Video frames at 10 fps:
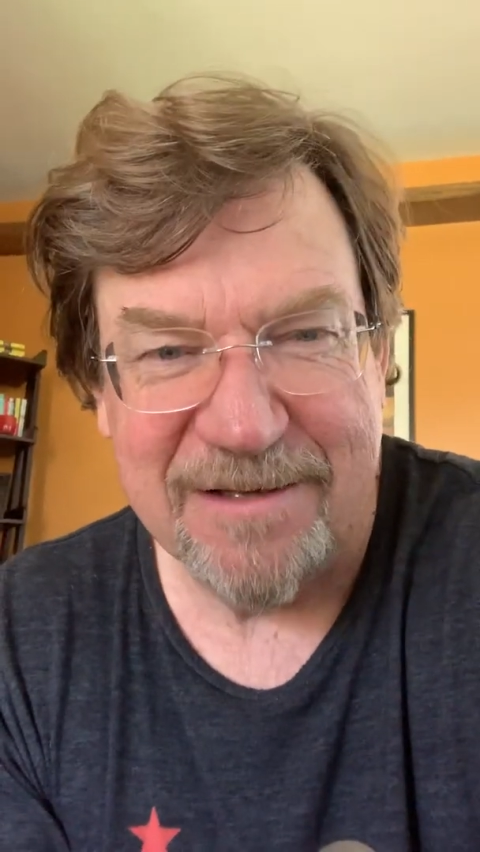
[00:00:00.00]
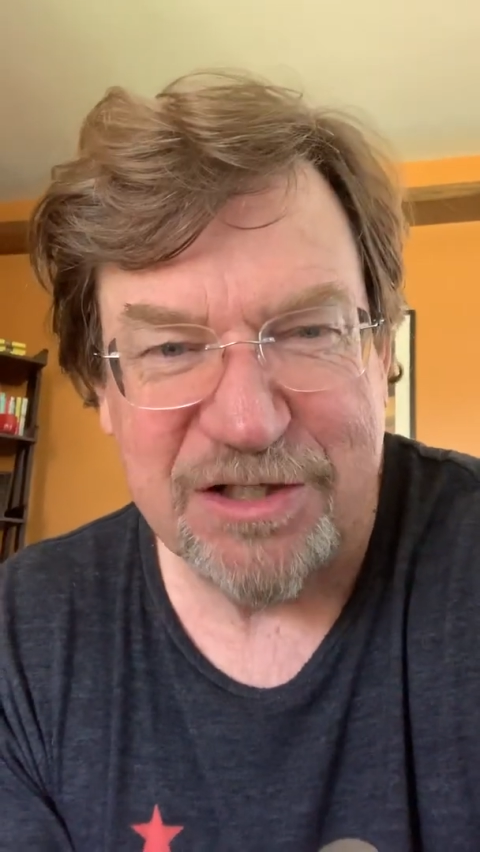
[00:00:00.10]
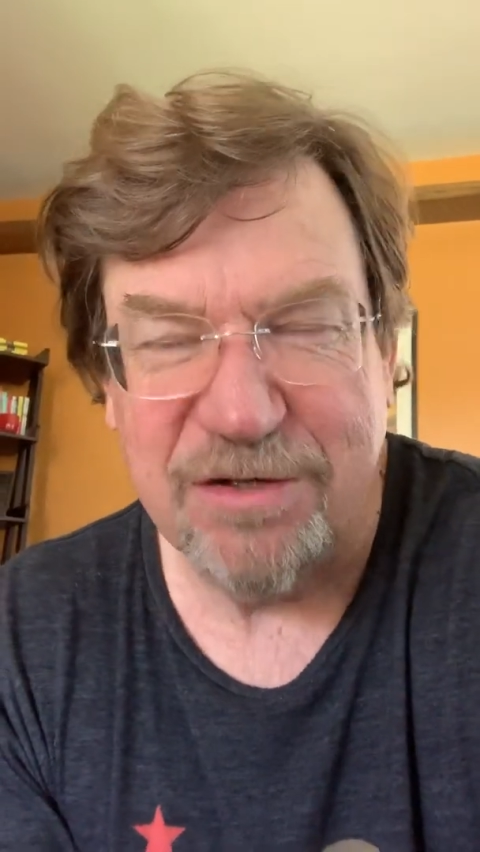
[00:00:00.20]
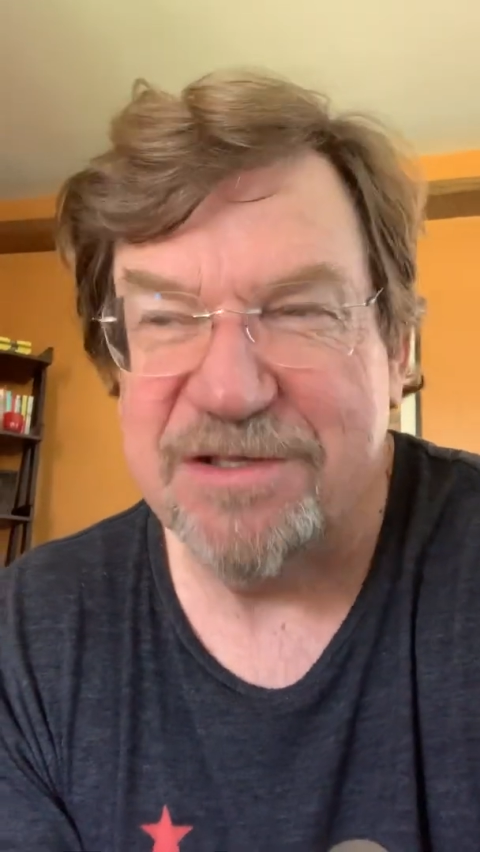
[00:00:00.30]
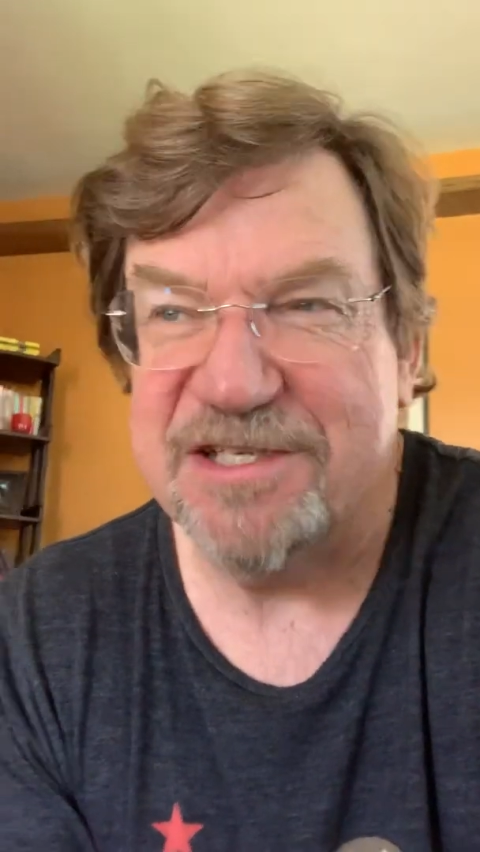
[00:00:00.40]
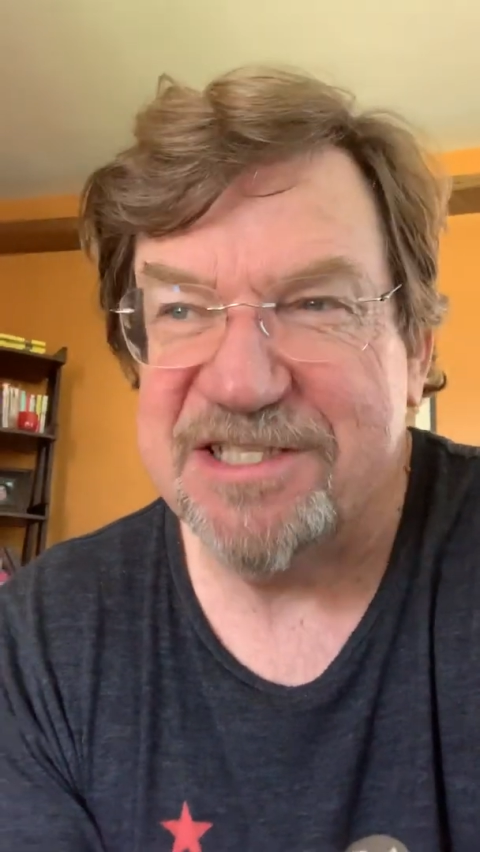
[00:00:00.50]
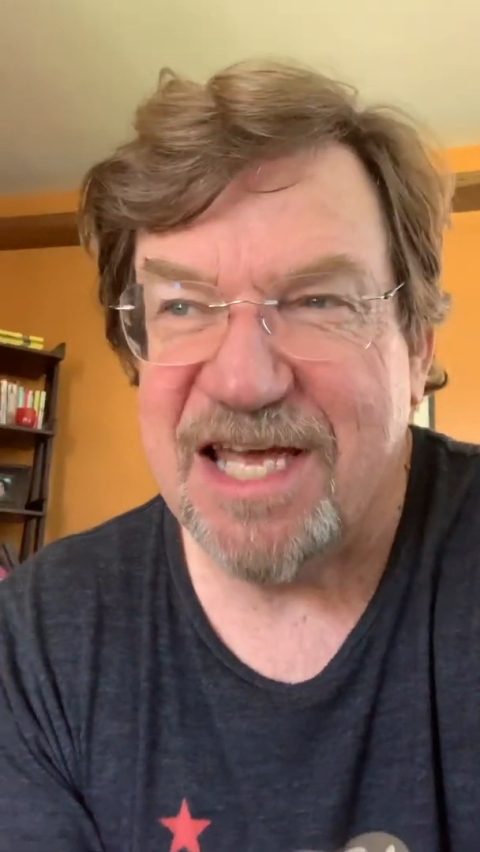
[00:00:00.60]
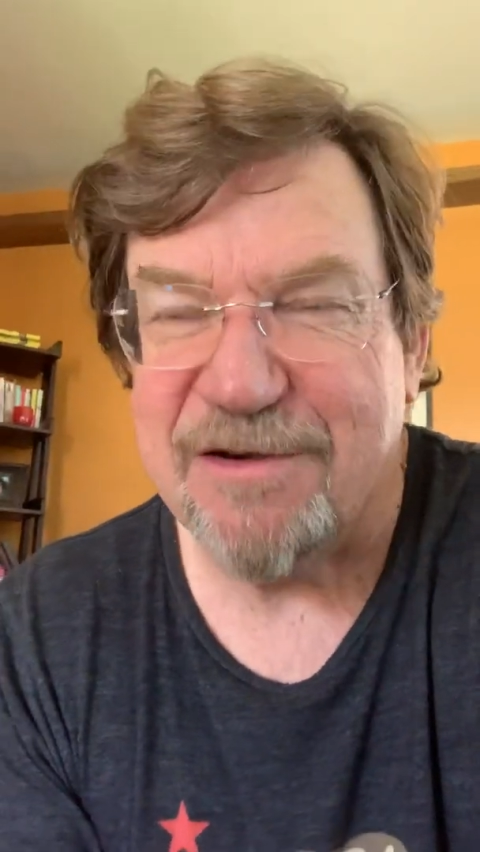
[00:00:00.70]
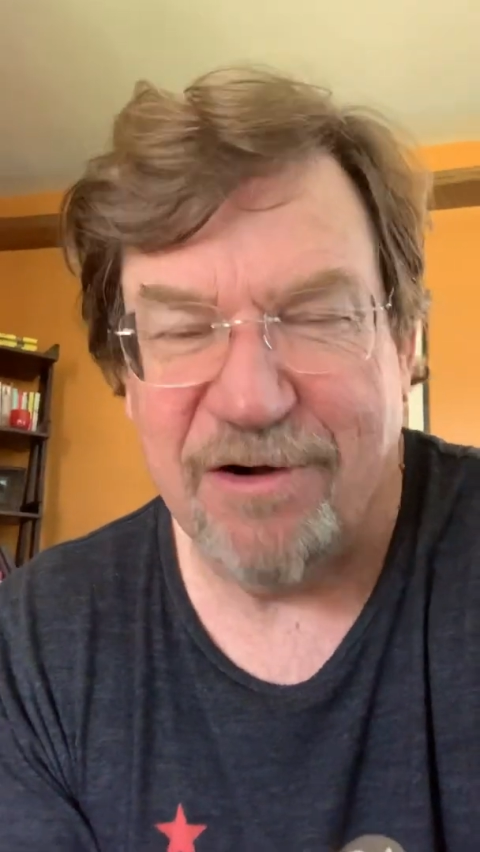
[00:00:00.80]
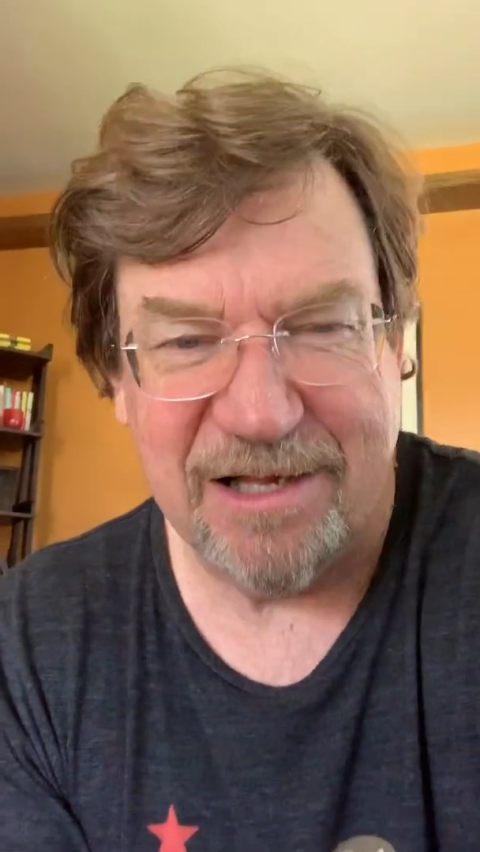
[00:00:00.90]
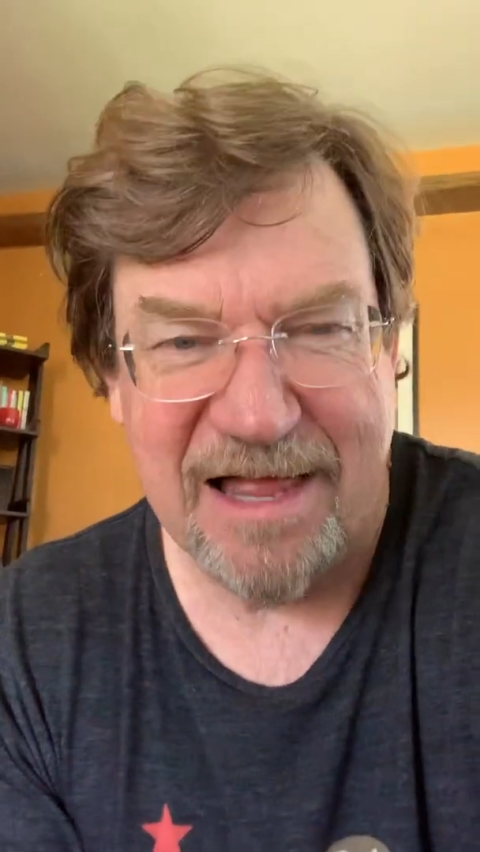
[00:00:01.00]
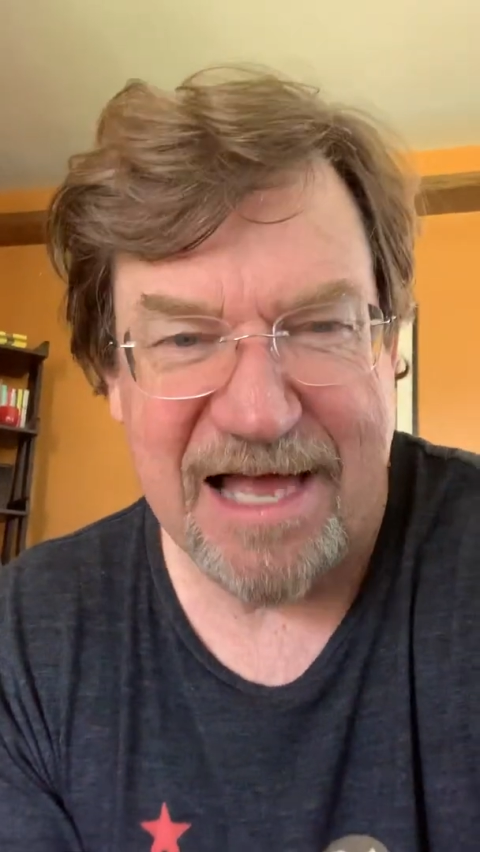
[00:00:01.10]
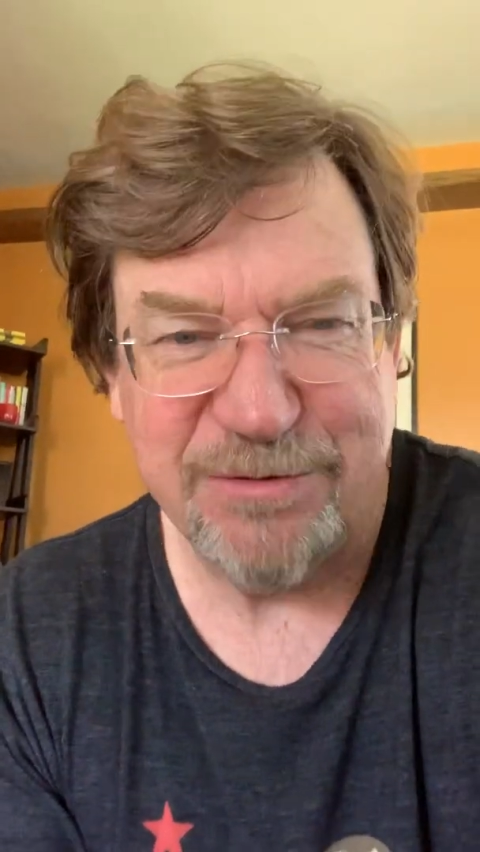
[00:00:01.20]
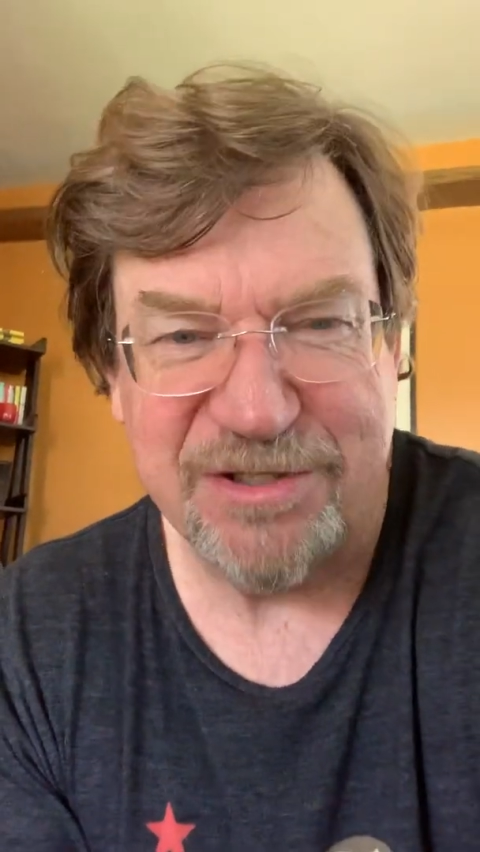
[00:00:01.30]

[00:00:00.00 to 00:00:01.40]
in terms of the state of our class,